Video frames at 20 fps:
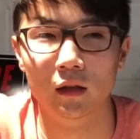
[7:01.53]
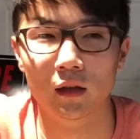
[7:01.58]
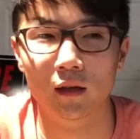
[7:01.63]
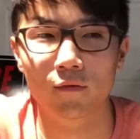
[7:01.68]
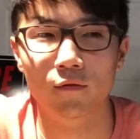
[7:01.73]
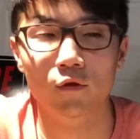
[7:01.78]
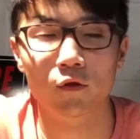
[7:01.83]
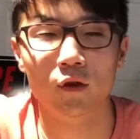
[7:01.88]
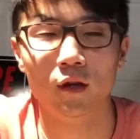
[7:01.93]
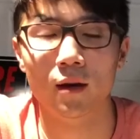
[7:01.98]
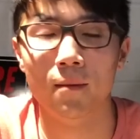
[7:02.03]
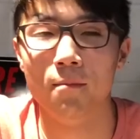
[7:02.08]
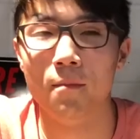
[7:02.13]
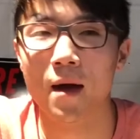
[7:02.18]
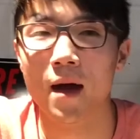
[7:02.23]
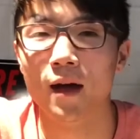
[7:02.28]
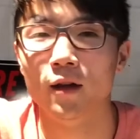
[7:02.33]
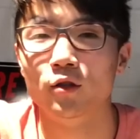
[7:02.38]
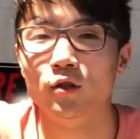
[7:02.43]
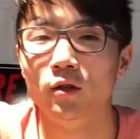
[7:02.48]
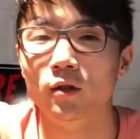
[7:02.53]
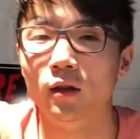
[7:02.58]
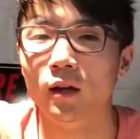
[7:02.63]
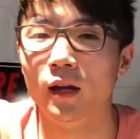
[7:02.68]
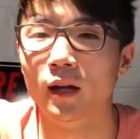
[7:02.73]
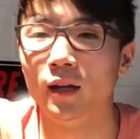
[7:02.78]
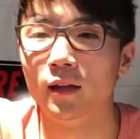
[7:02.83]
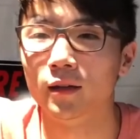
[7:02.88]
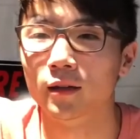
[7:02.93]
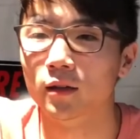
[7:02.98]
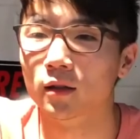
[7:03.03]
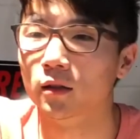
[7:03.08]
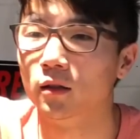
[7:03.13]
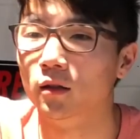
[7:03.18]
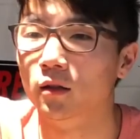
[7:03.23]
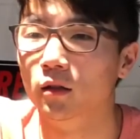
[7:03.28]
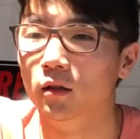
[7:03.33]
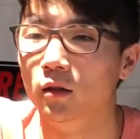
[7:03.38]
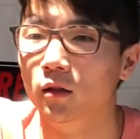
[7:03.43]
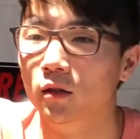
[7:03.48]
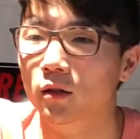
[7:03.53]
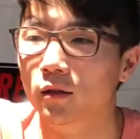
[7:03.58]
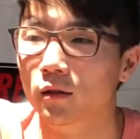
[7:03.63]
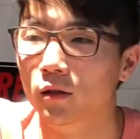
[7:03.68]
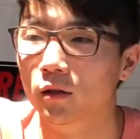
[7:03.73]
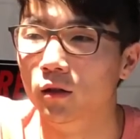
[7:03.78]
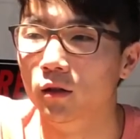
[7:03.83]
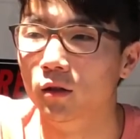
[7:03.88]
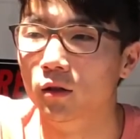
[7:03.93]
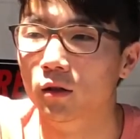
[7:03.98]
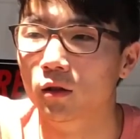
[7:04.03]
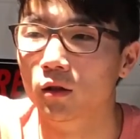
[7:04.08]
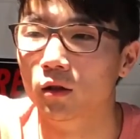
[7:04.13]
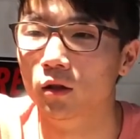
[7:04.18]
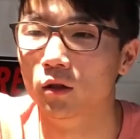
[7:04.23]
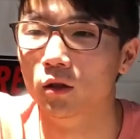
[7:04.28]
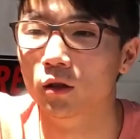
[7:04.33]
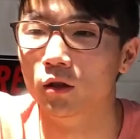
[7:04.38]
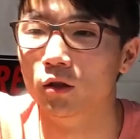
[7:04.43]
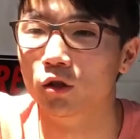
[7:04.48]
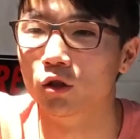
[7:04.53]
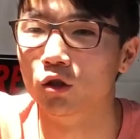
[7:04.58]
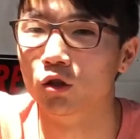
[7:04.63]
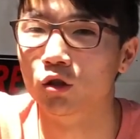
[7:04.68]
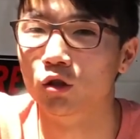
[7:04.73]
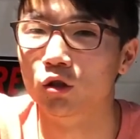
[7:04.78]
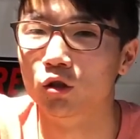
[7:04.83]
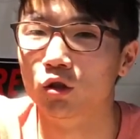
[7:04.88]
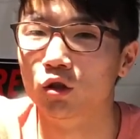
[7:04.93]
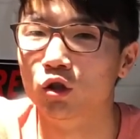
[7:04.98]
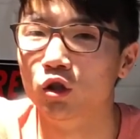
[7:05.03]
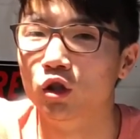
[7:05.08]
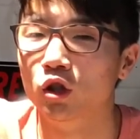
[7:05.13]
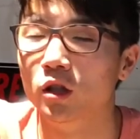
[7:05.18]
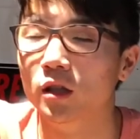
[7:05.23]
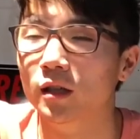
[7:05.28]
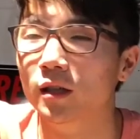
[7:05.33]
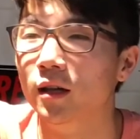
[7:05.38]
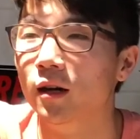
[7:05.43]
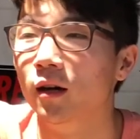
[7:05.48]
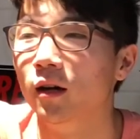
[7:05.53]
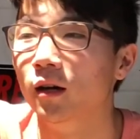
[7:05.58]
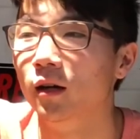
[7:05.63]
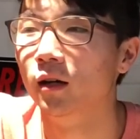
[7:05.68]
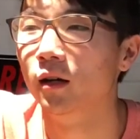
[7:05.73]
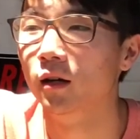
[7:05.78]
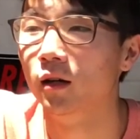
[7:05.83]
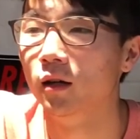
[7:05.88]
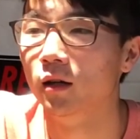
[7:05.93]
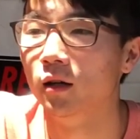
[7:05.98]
if you could imagine like a cheetah